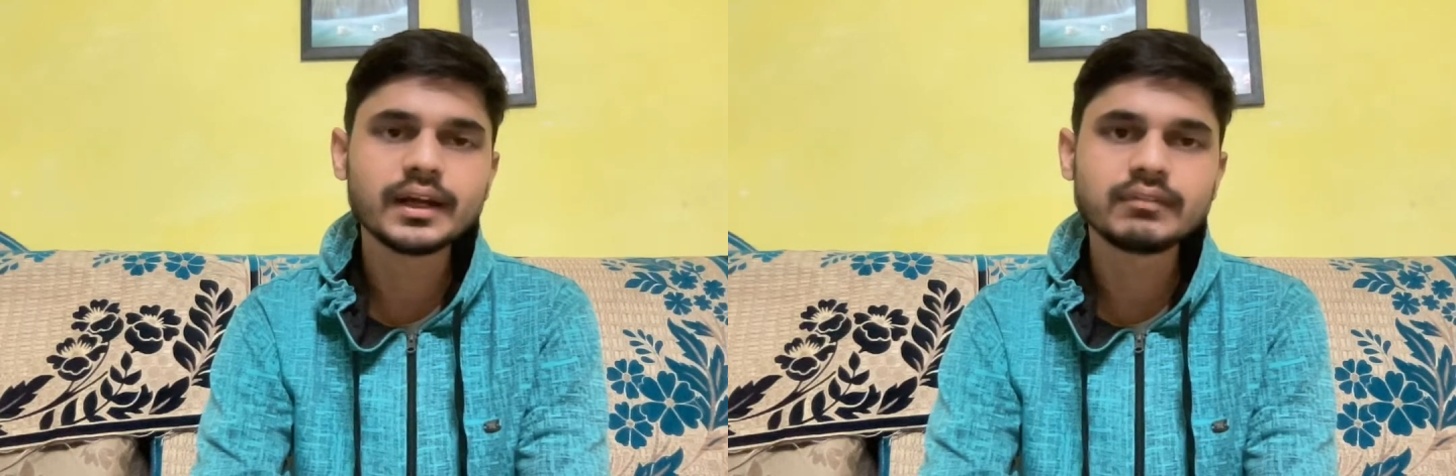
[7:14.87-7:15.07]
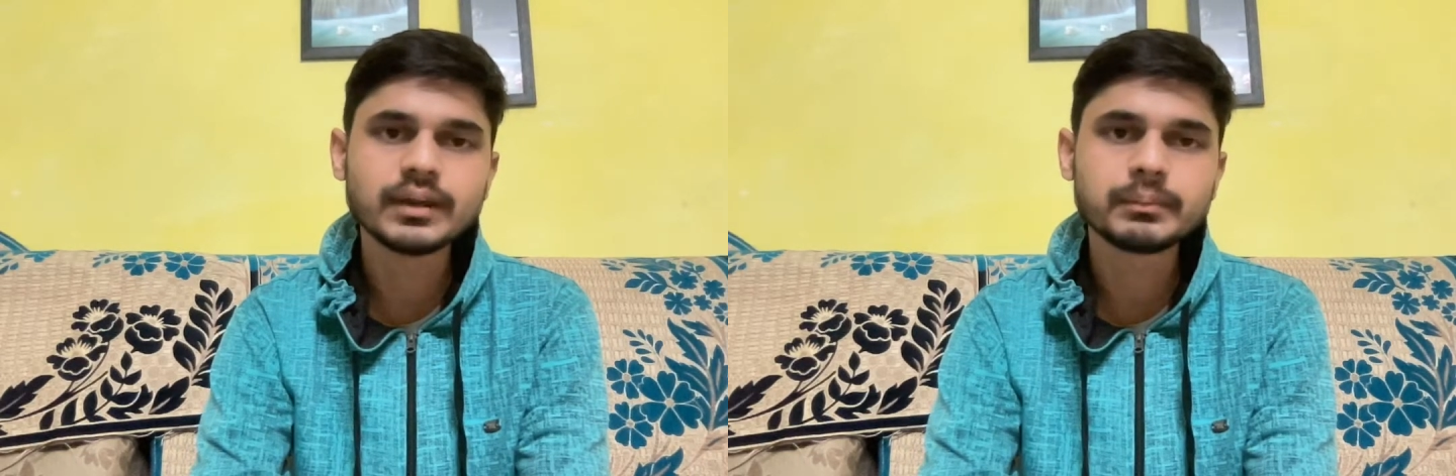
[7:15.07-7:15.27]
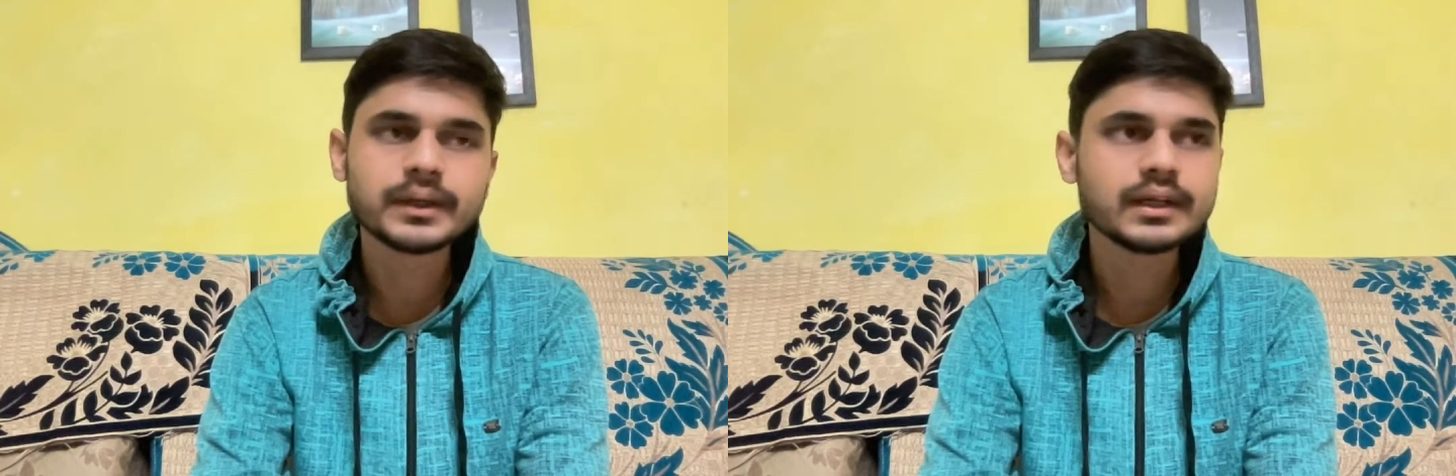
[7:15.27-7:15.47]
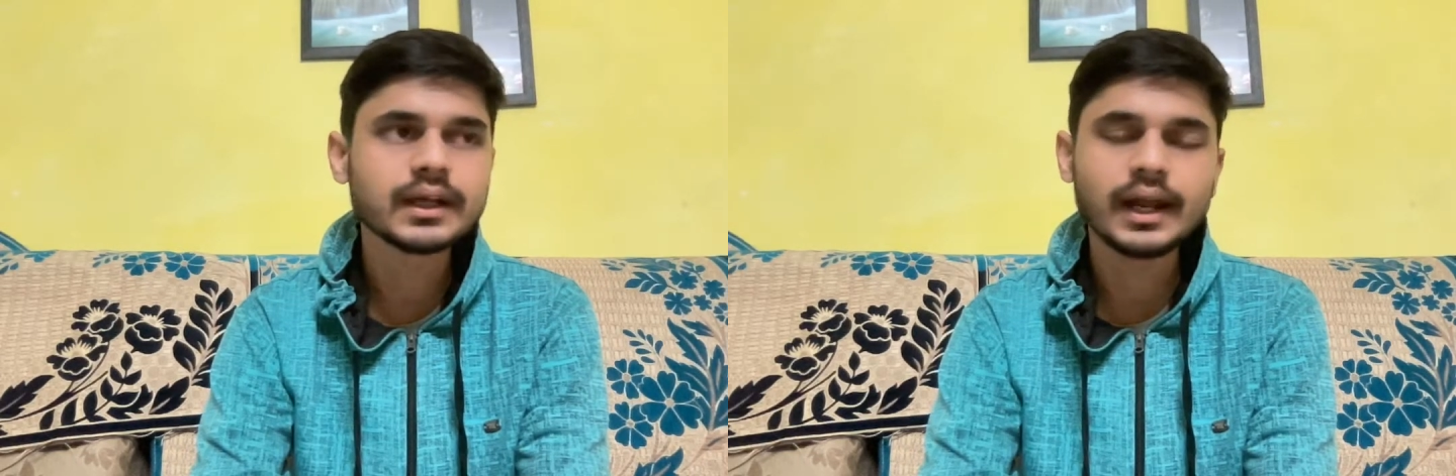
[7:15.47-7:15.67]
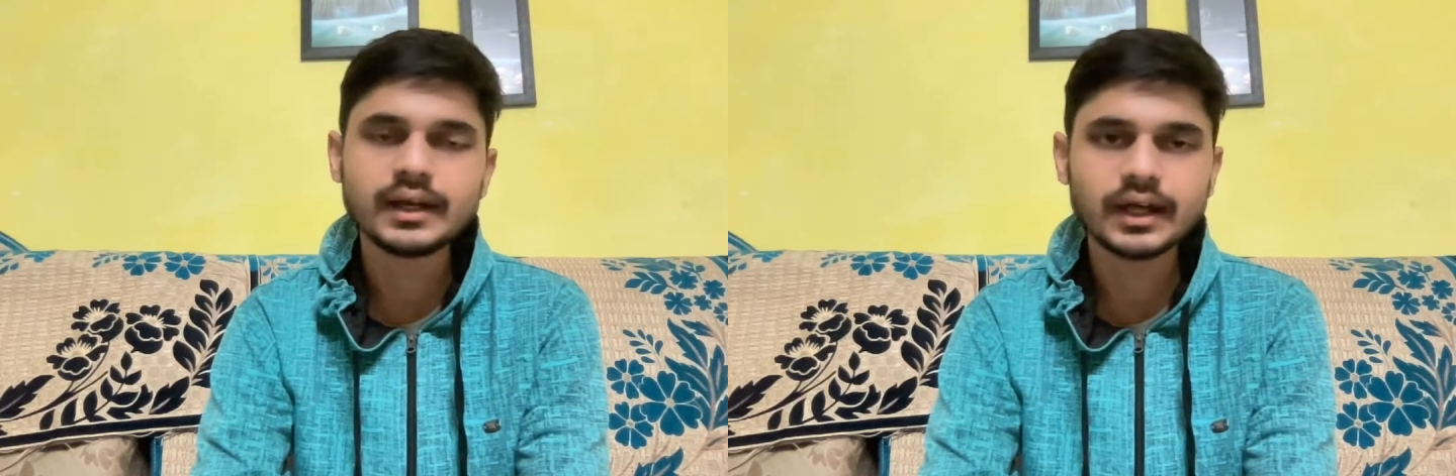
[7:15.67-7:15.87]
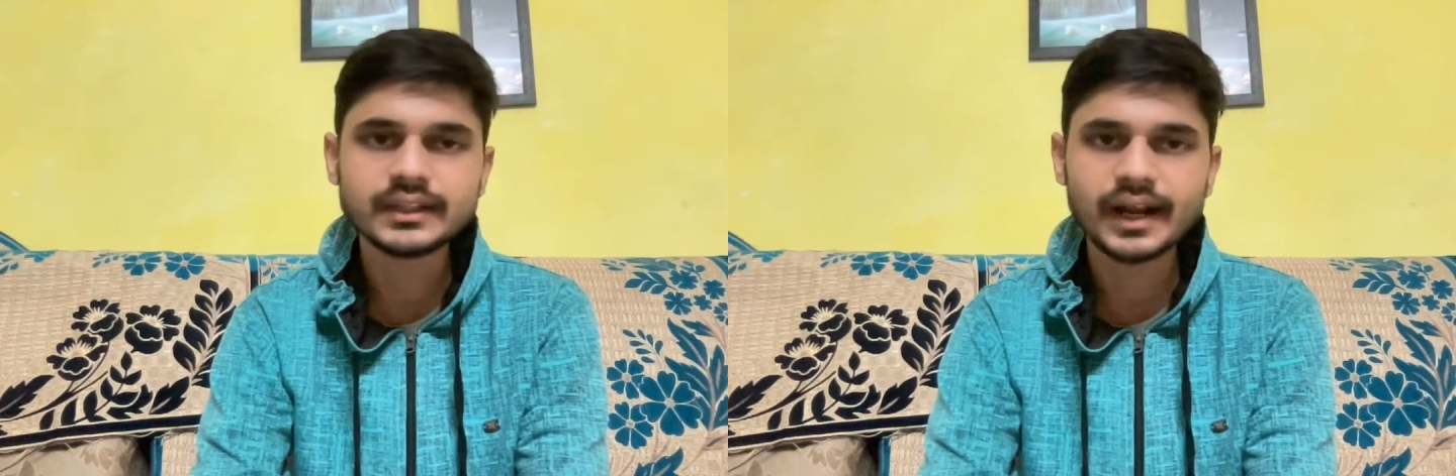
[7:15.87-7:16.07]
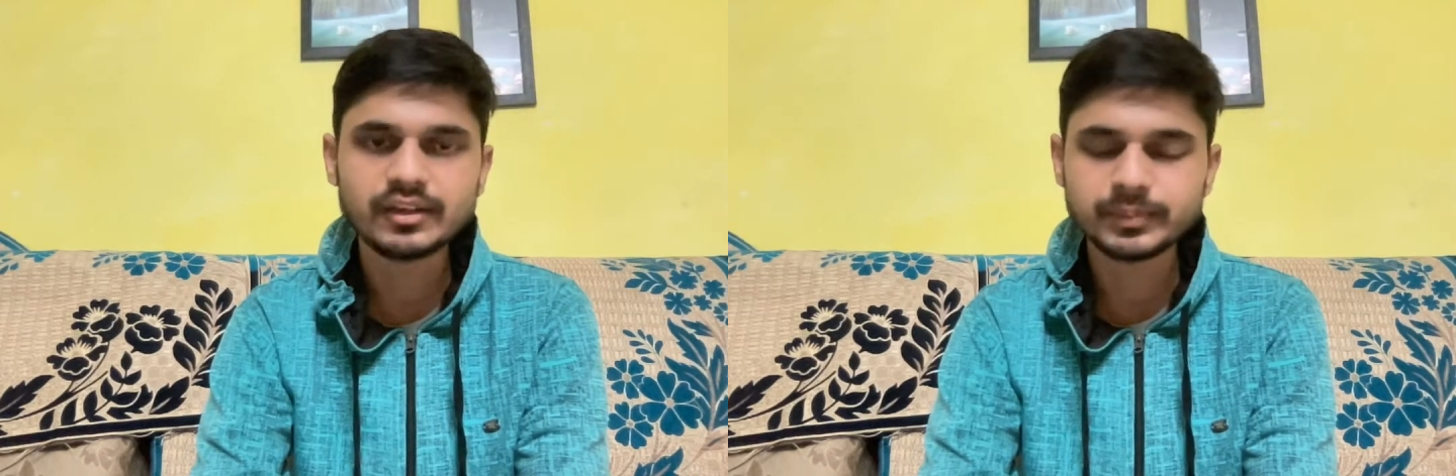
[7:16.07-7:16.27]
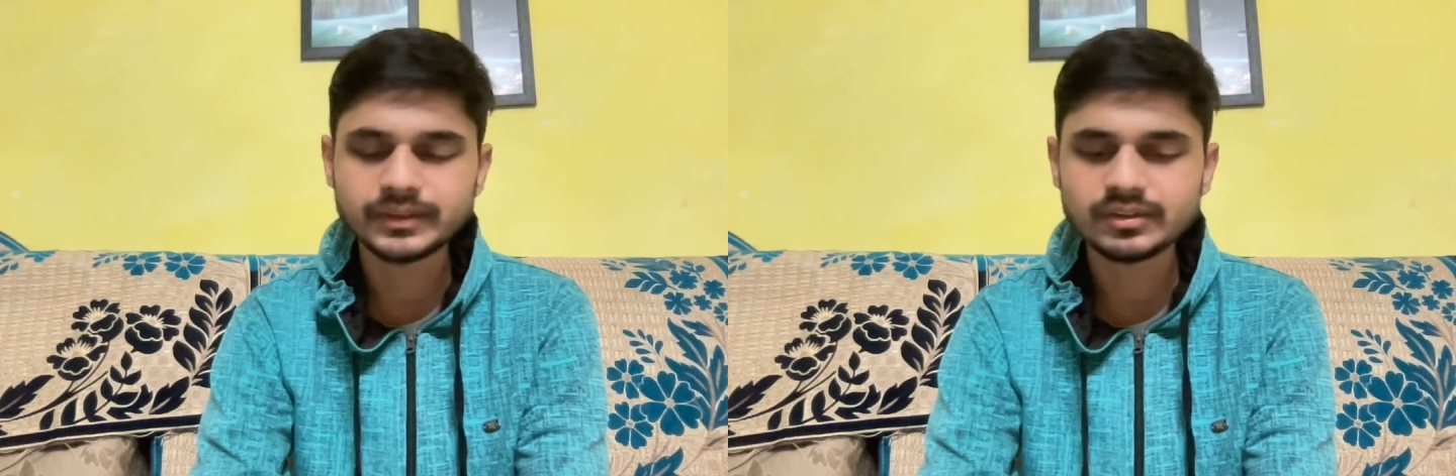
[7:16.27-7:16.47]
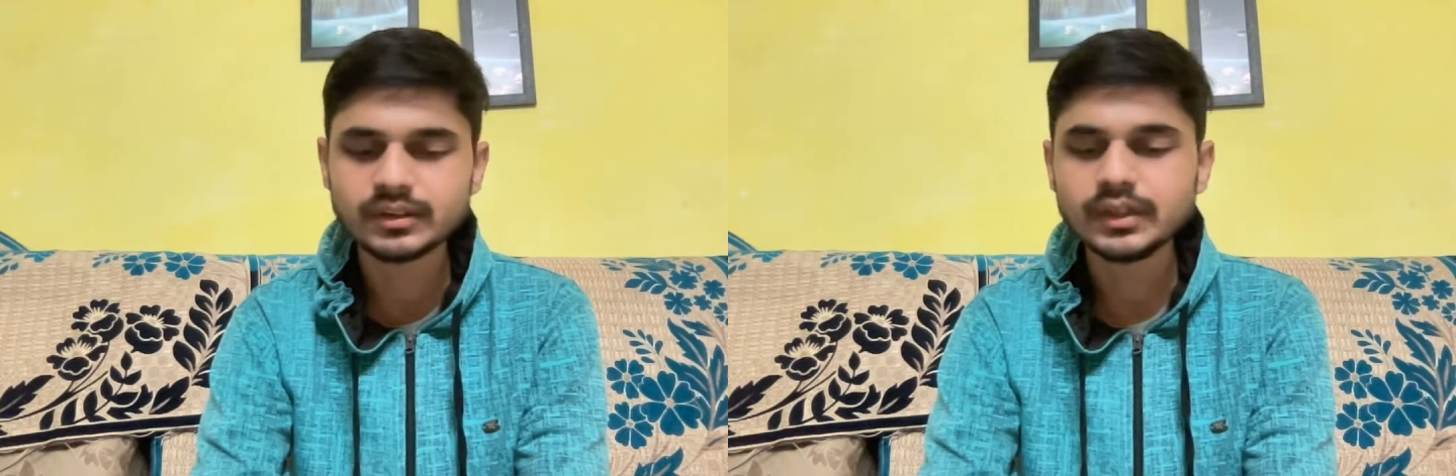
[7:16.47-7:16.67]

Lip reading: development and other aspects.